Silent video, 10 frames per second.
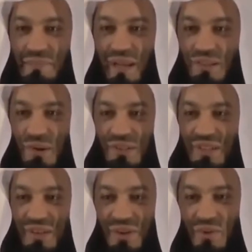My
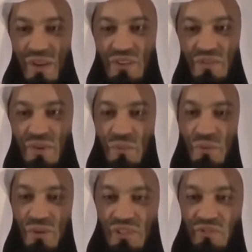daughter, you know what? You've got
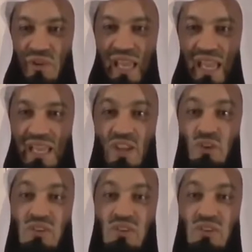beautiful hair.